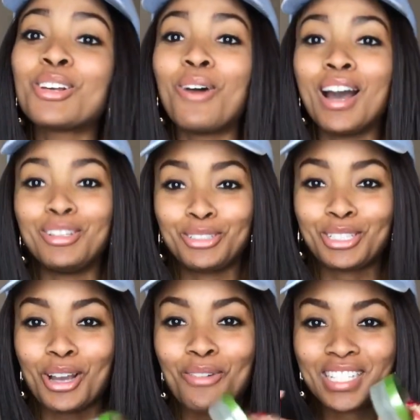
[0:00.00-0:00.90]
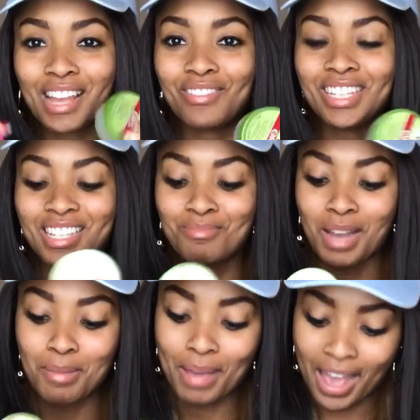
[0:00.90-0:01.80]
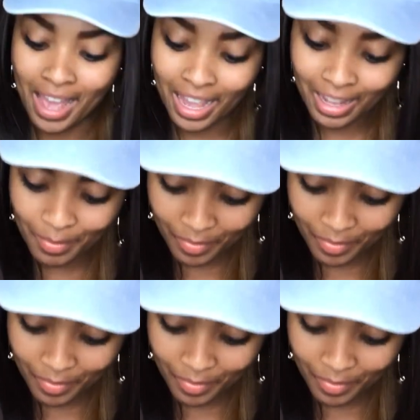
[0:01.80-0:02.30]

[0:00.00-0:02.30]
So I usually always have this in my bag.